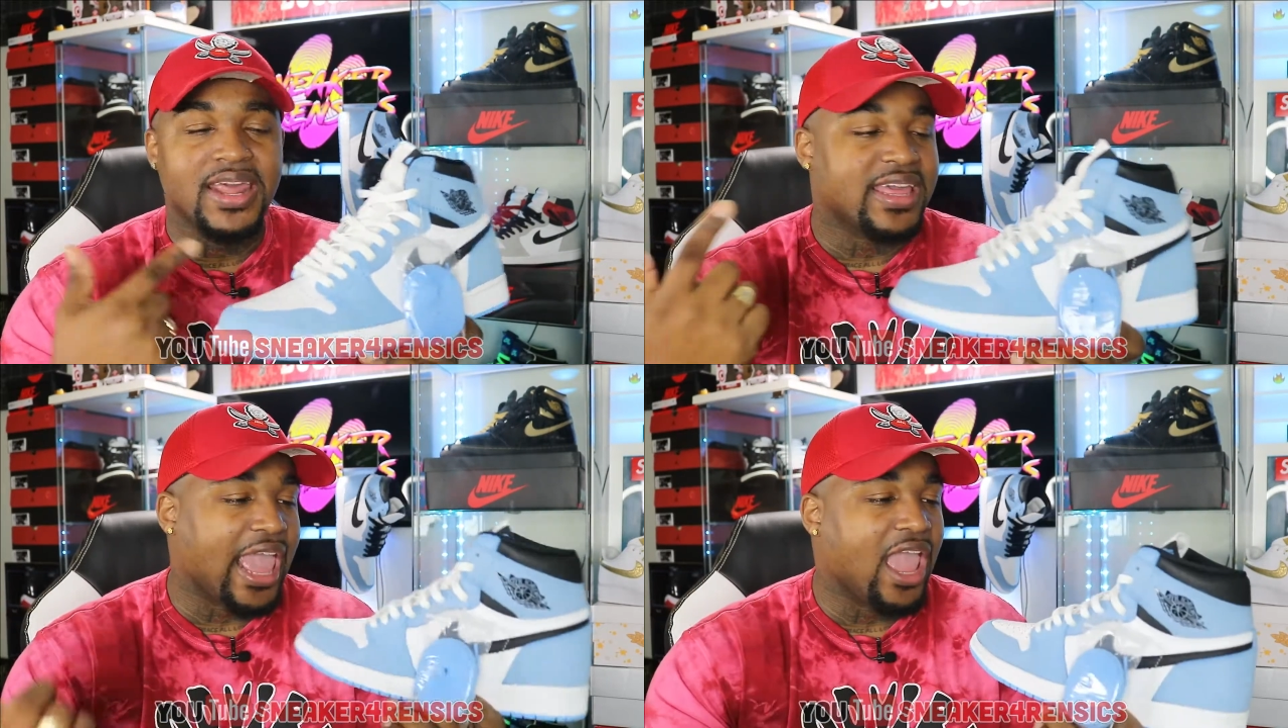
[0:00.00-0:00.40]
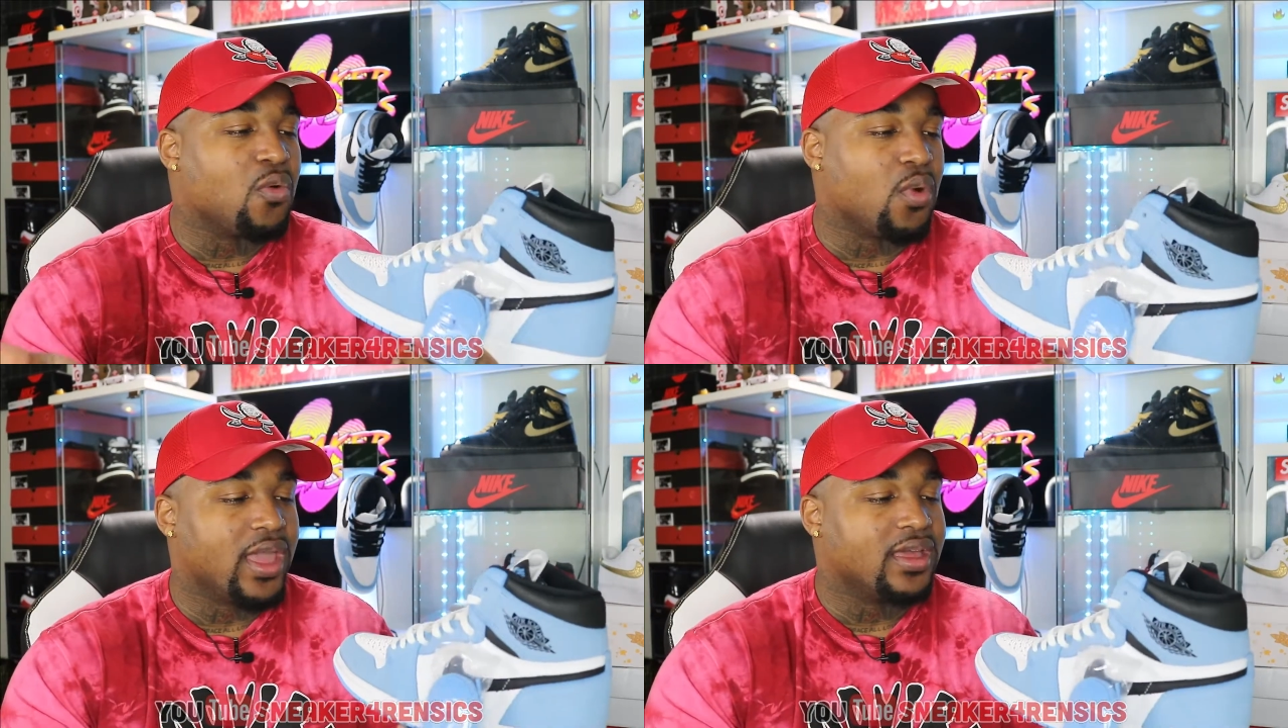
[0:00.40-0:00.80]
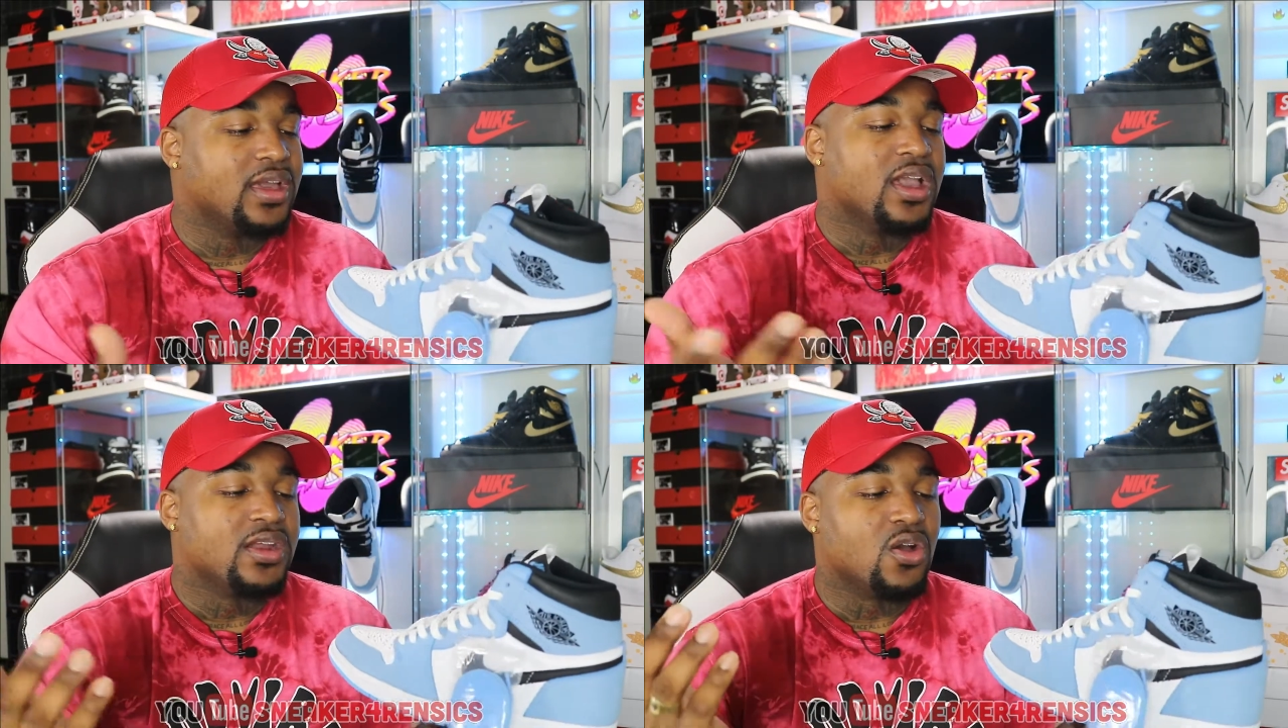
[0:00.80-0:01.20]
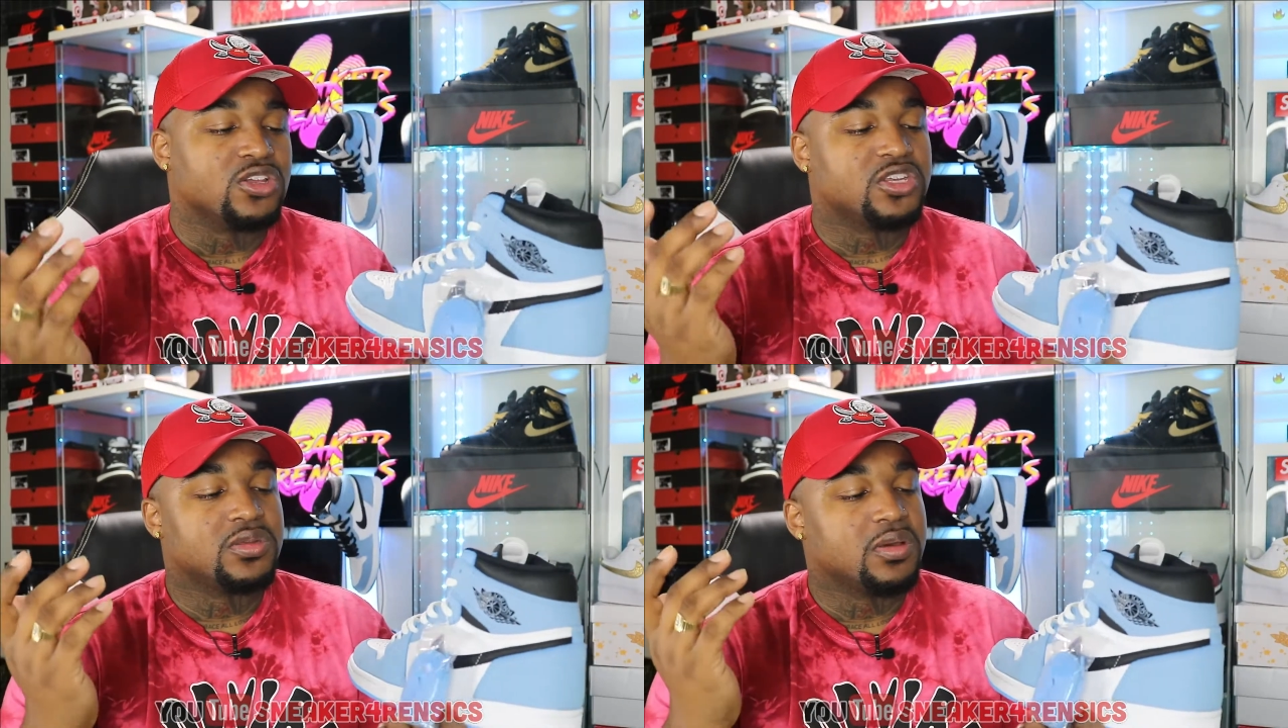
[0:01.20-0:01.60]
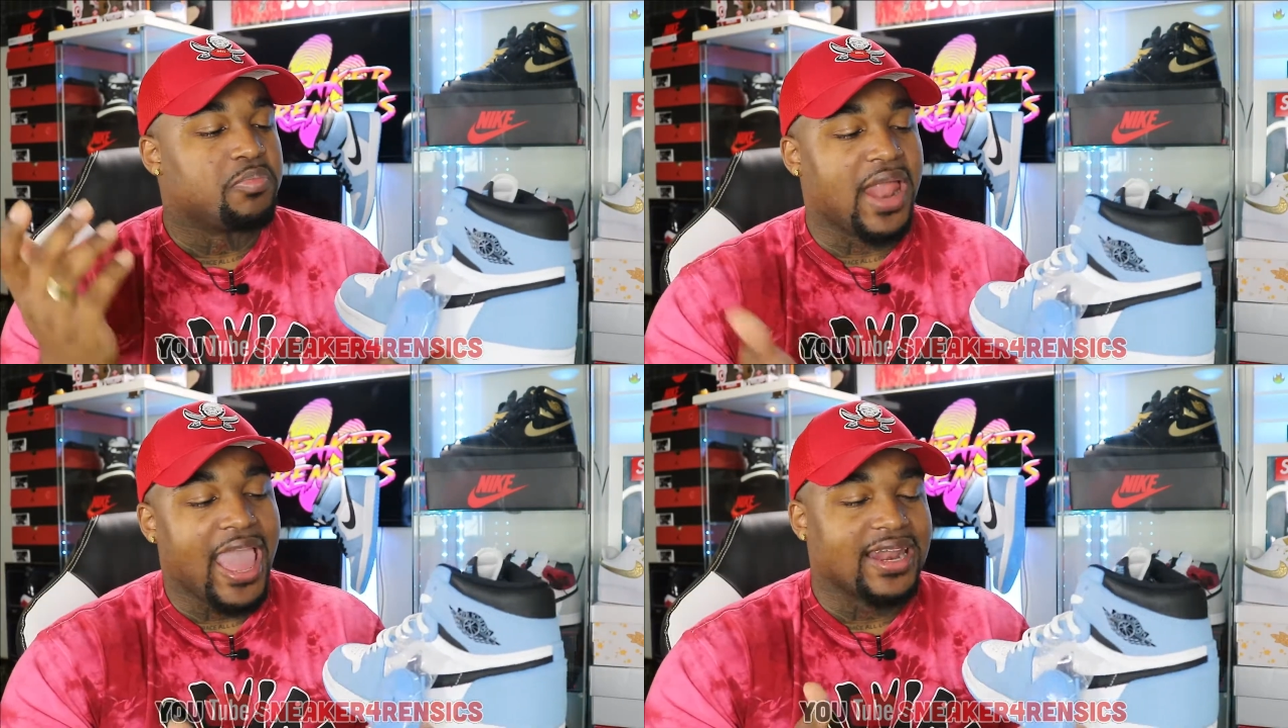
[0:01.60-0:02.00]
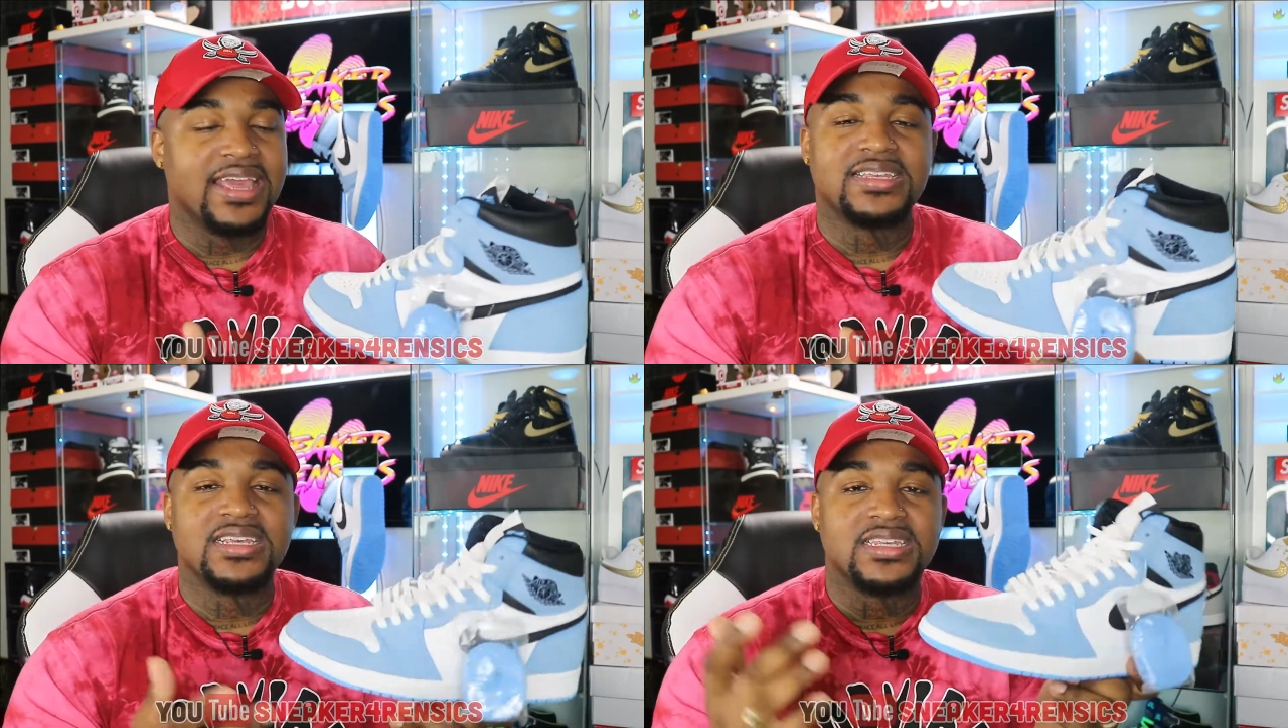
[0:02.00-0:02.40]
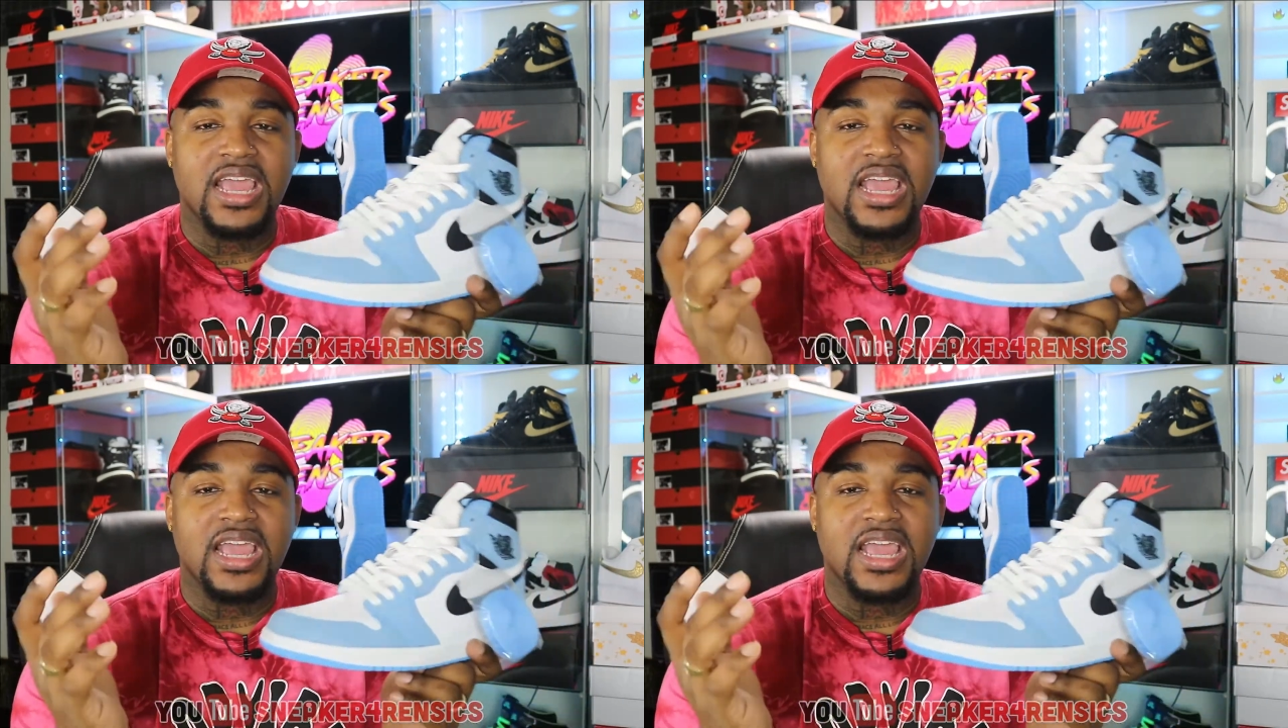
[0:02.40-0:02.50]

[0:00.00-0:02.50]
It came with those black laces,